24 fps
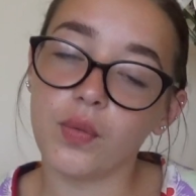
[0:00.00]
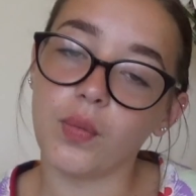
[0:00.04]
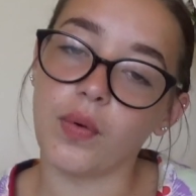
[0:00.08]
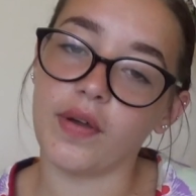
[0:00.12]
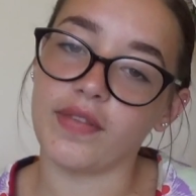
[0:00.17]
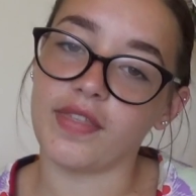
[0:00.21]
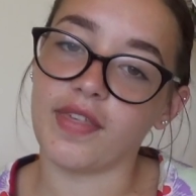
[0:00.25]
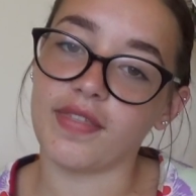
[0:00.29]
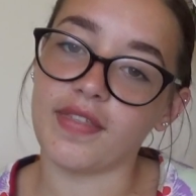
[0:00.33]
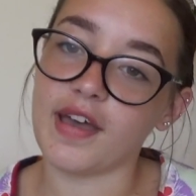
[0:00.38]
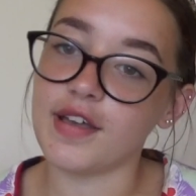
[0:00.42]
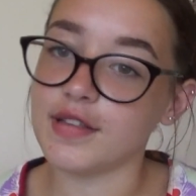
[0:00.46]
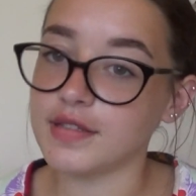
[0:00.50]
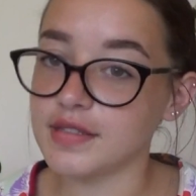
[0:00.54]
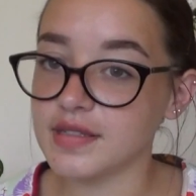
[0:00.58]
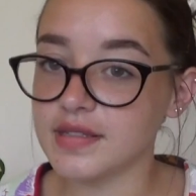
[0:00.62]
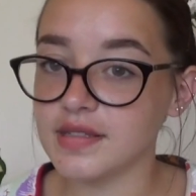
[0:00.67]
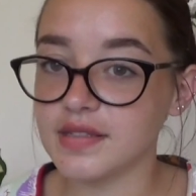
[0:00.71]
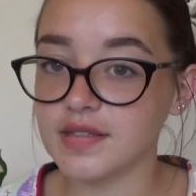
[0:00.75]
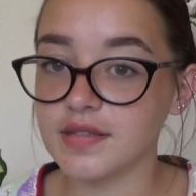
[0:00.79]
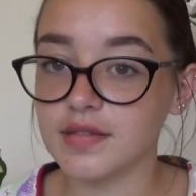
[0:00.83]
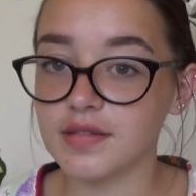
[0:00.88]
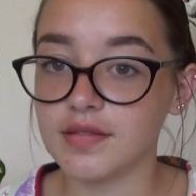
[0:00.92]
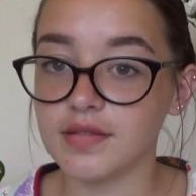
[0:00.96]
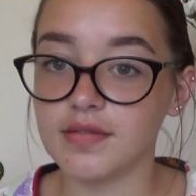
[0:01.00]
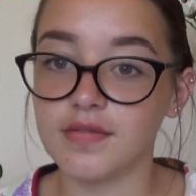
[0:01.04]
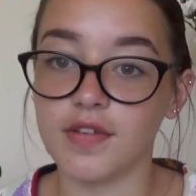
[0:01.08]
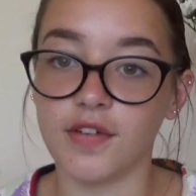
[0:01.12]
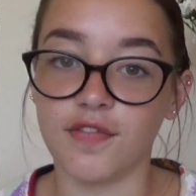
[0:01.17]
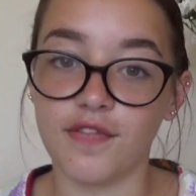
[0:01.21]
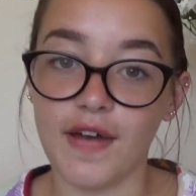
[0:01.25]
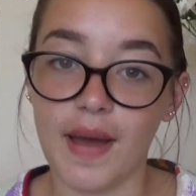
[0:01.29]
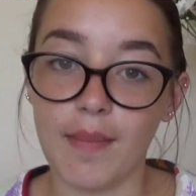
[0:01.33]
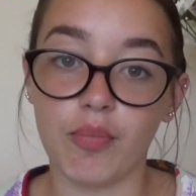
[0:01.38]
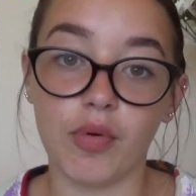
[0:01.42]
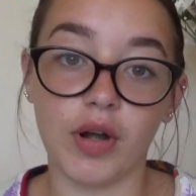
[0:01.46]
whether that's the
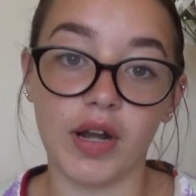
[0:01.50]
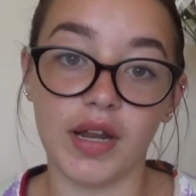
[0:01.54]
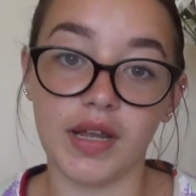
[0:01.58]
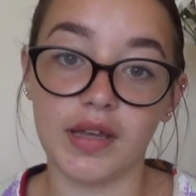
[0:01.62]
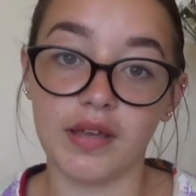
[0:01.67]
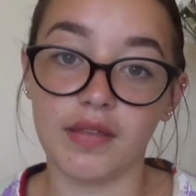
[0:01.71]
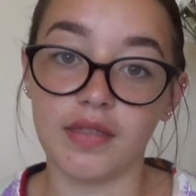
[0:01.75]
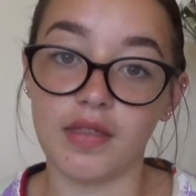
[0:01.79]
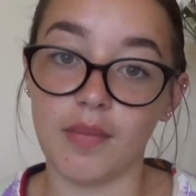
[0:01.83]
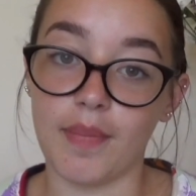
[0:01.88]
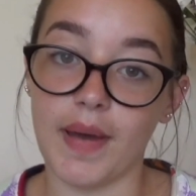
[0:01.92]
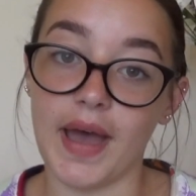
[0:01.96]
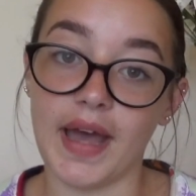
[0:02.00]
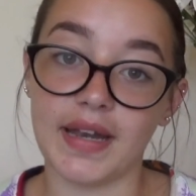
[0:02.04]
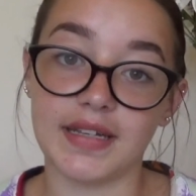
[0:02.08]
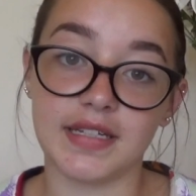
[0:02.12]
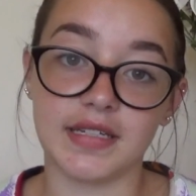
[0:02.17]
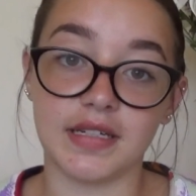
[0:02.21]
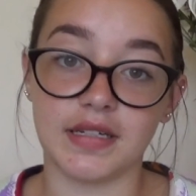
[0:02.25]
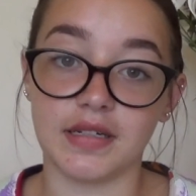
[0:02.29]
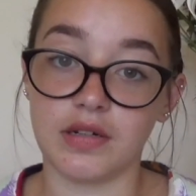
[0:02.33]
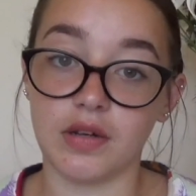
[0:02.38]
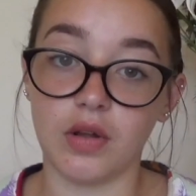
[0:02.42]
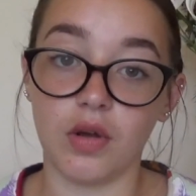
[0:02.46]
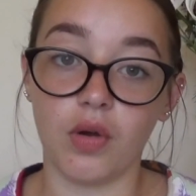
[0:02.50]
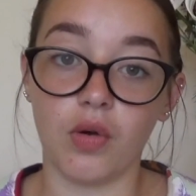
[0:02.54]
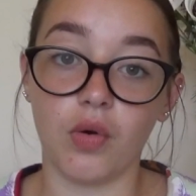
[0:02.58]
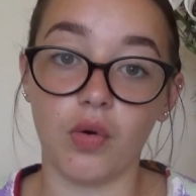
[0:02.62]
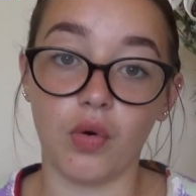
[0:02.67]
fabric, the pattern,